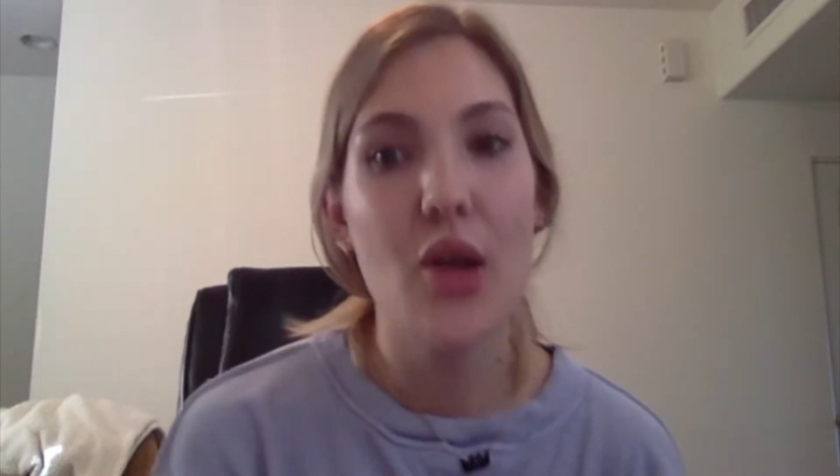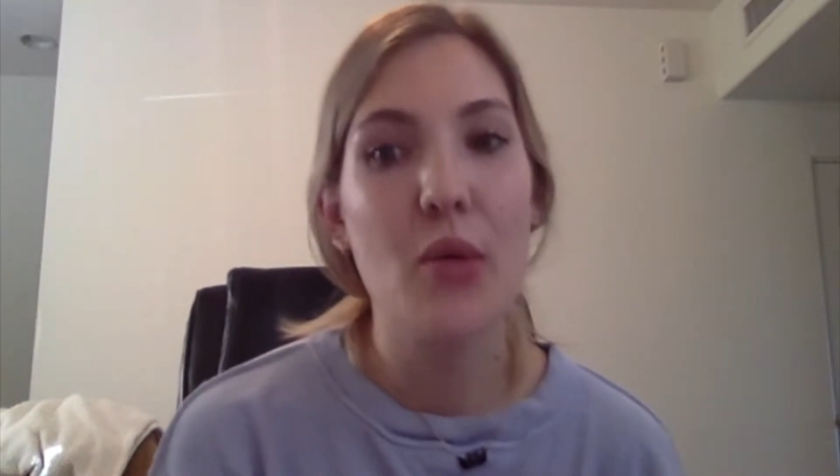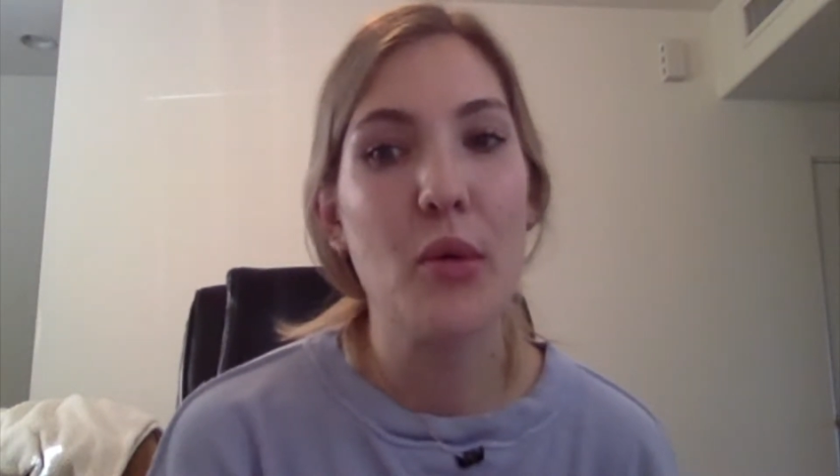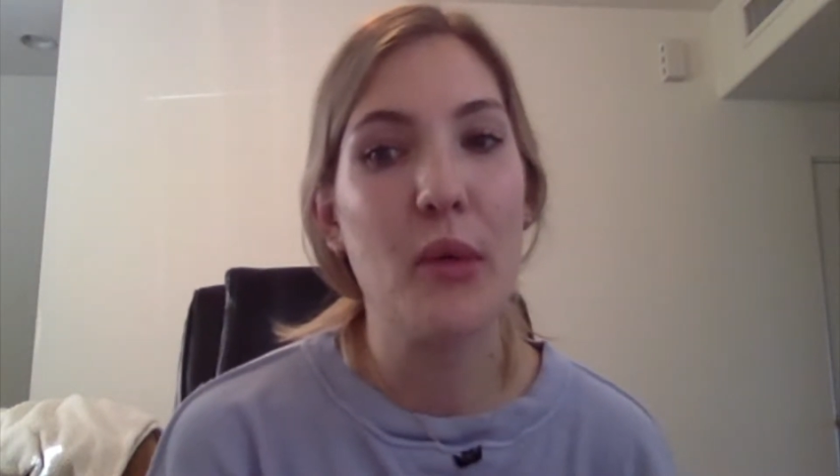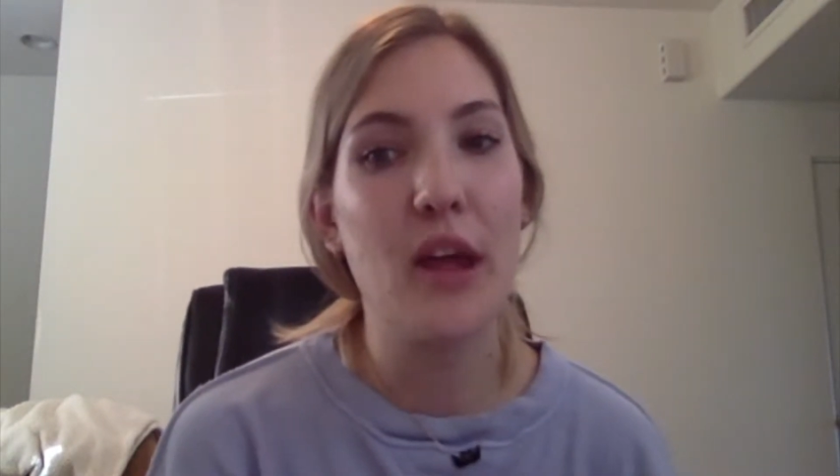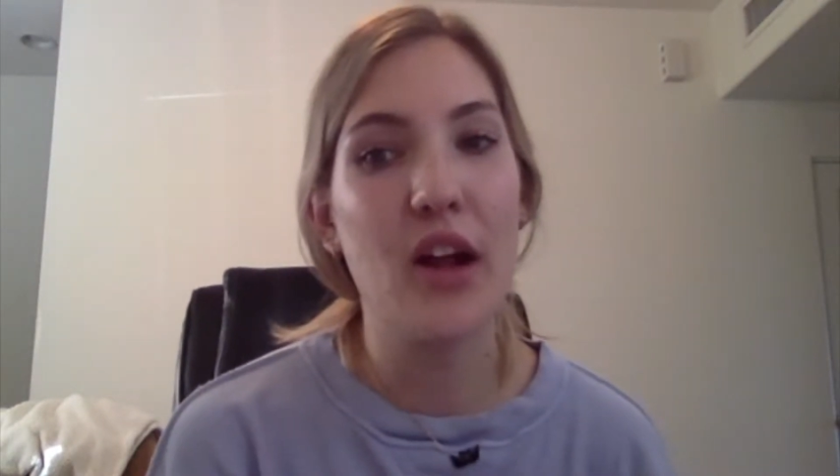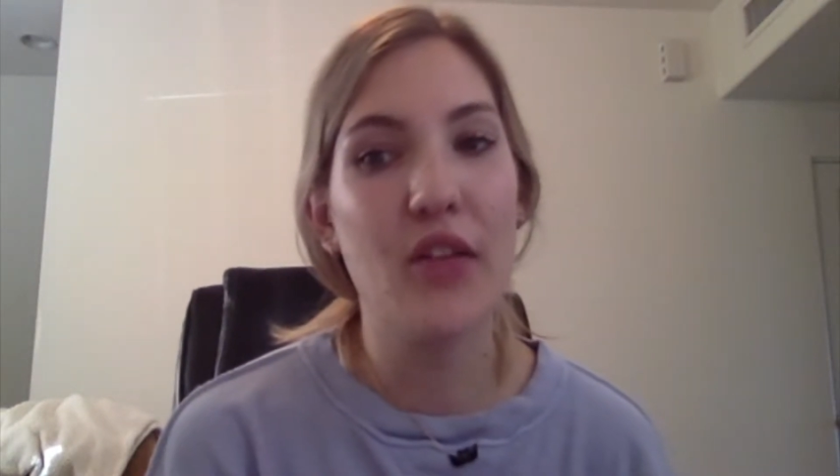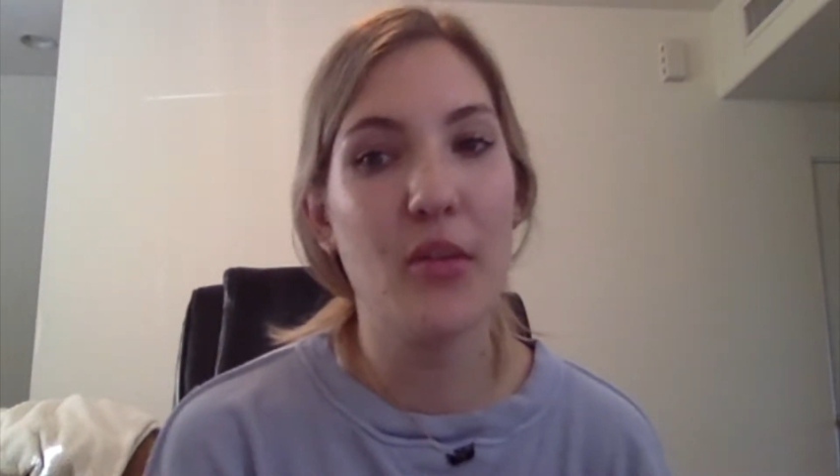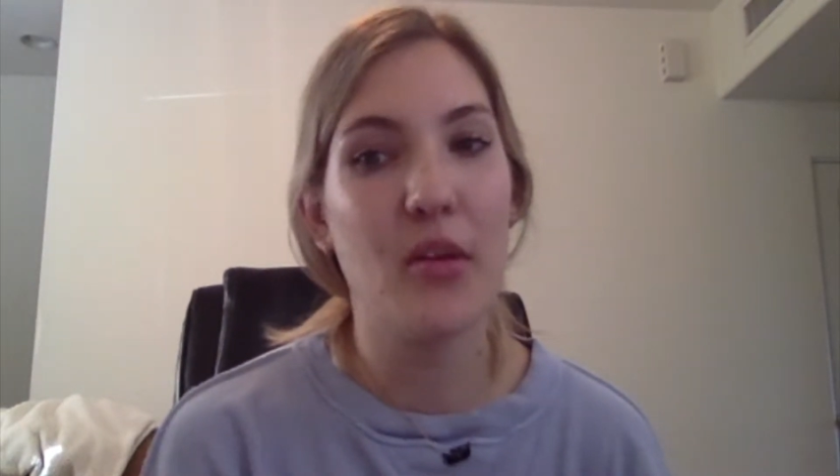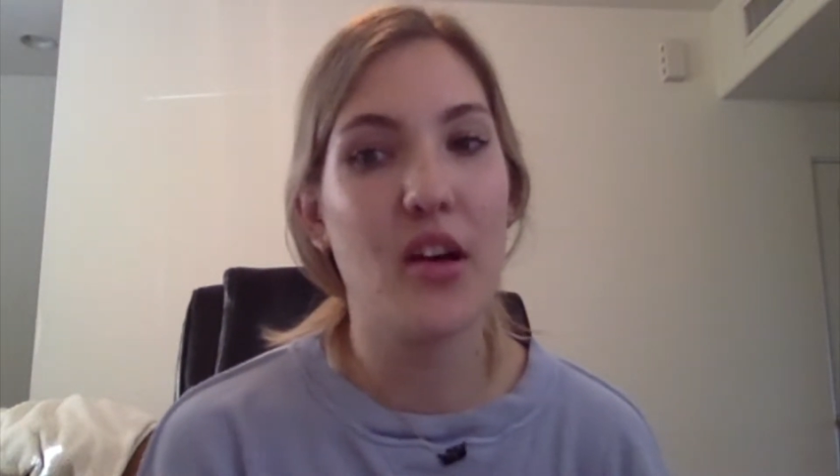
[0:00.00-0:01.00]
Prepared
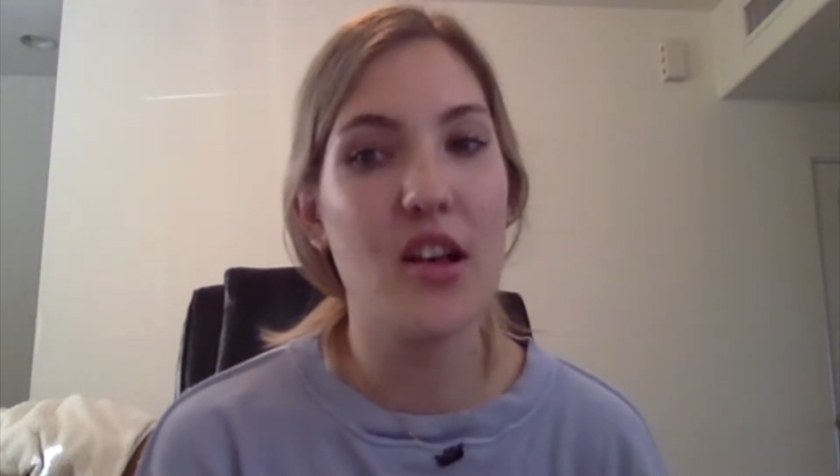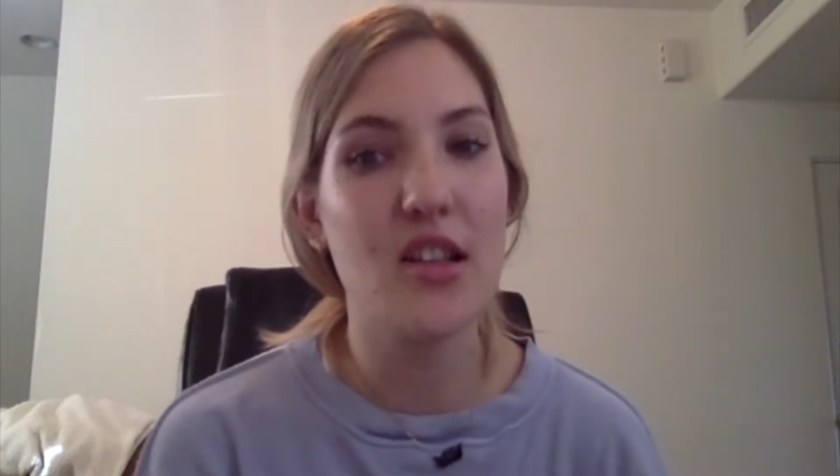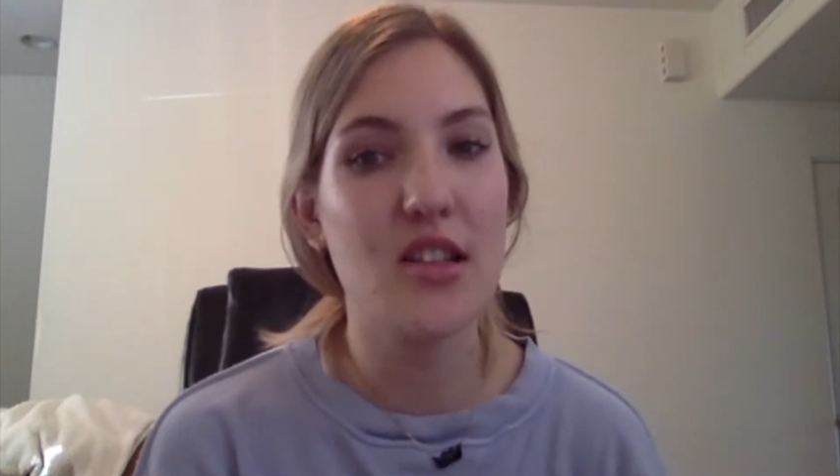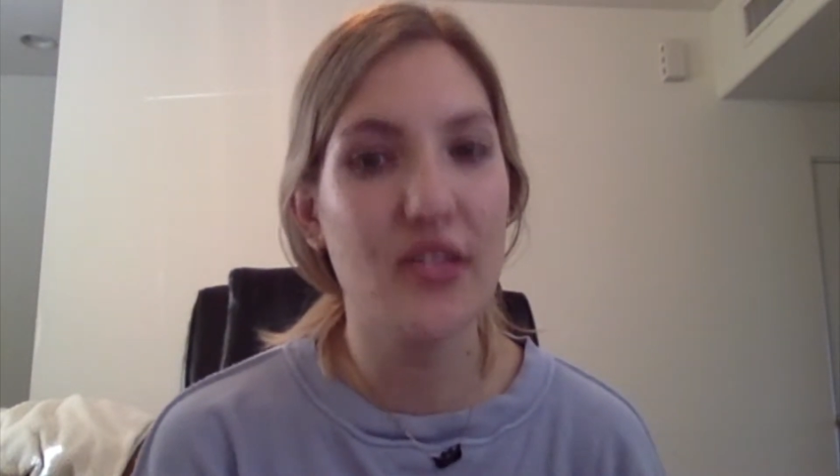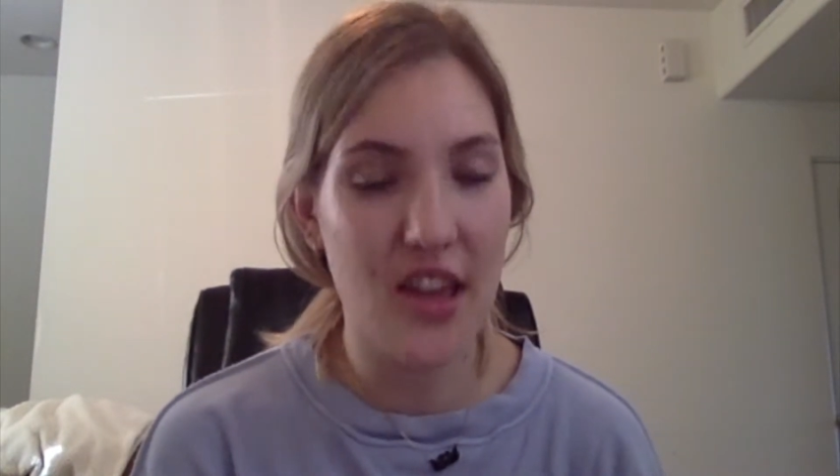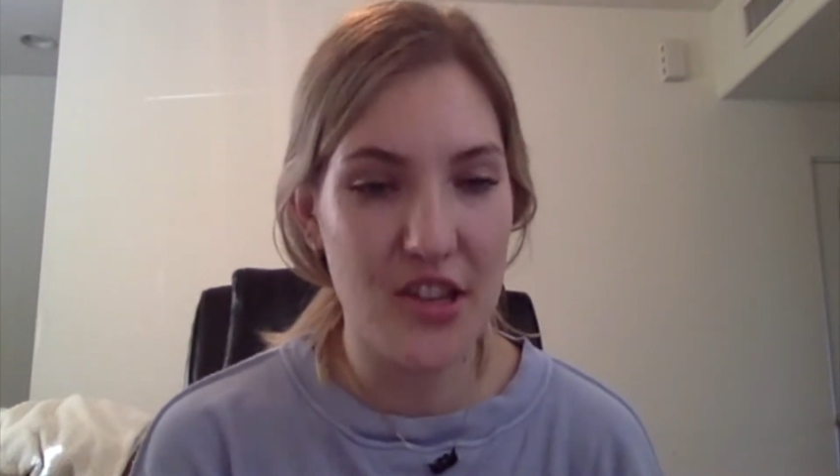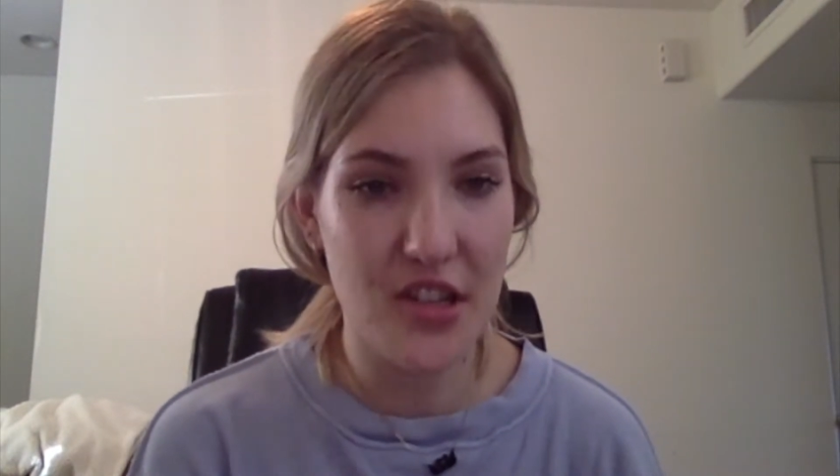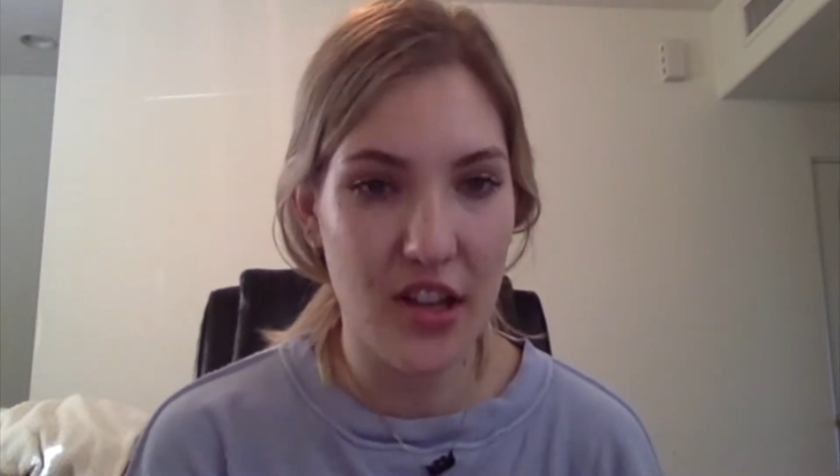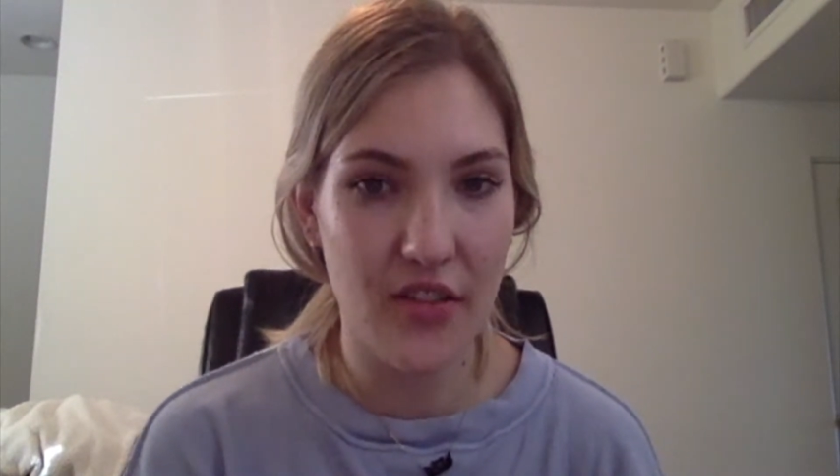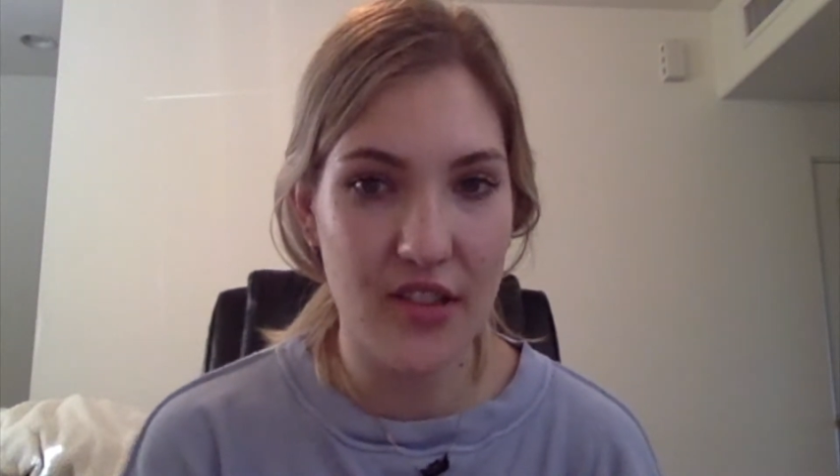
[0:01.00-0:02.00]
from a causative
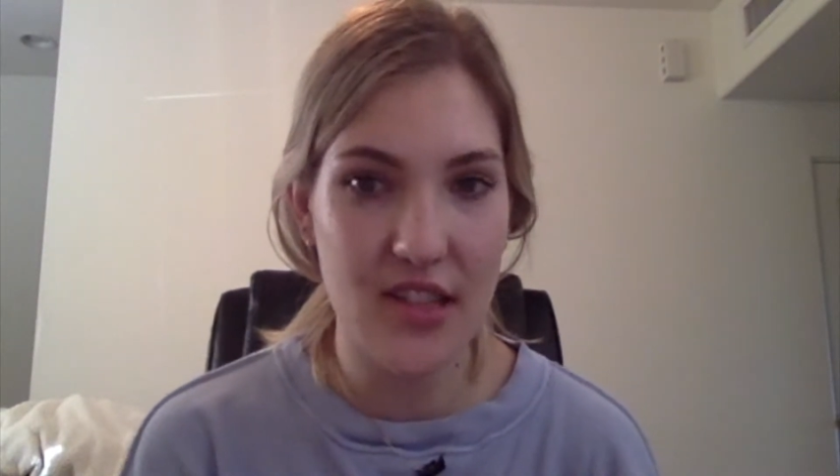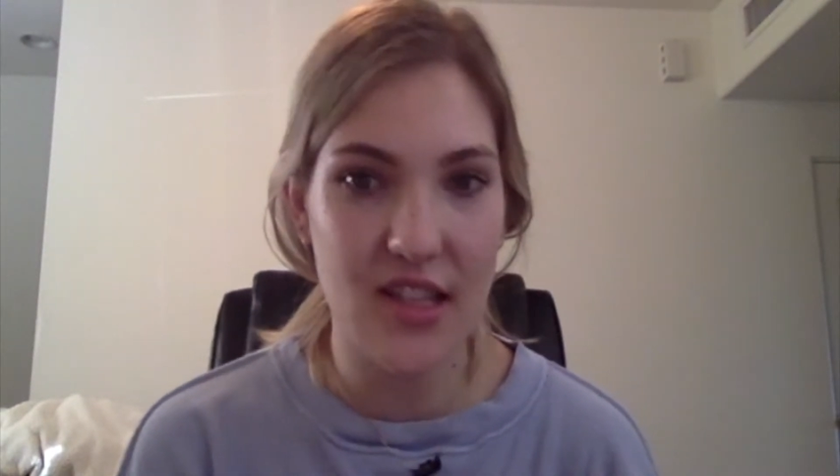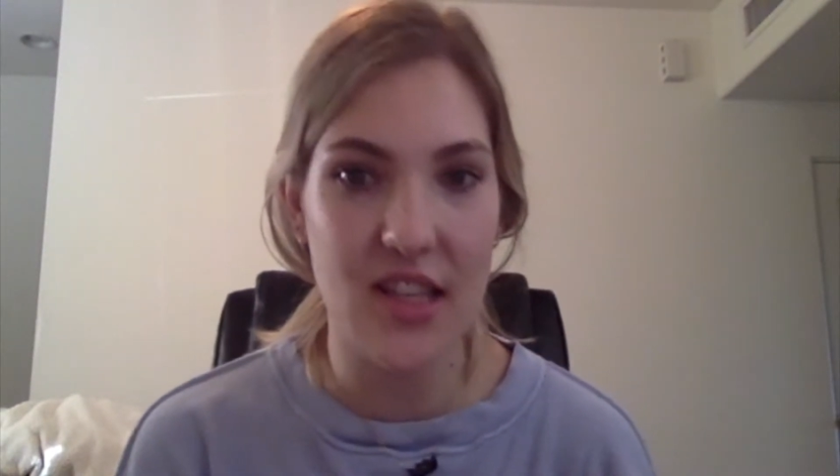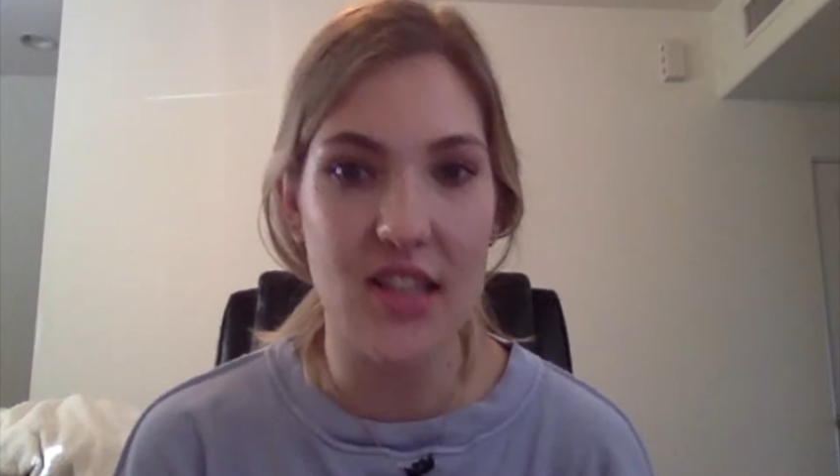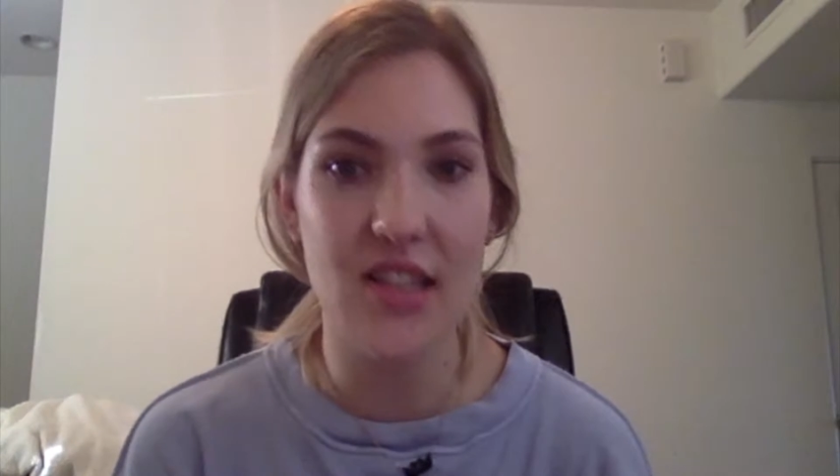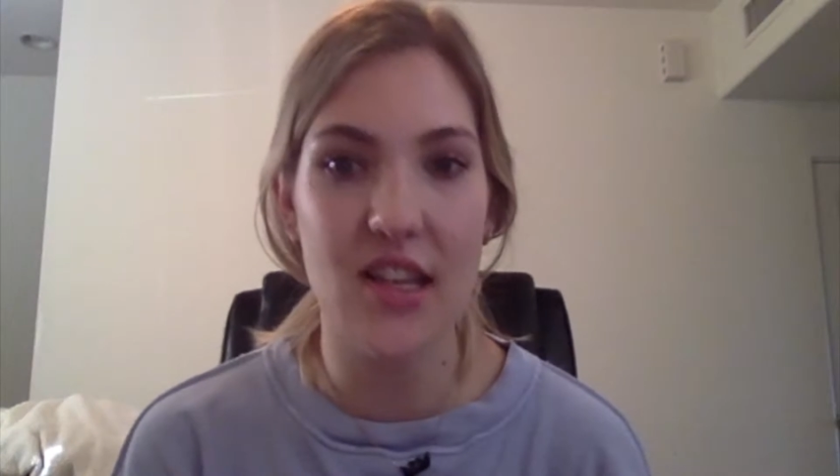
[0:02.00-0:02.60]
agent of disease,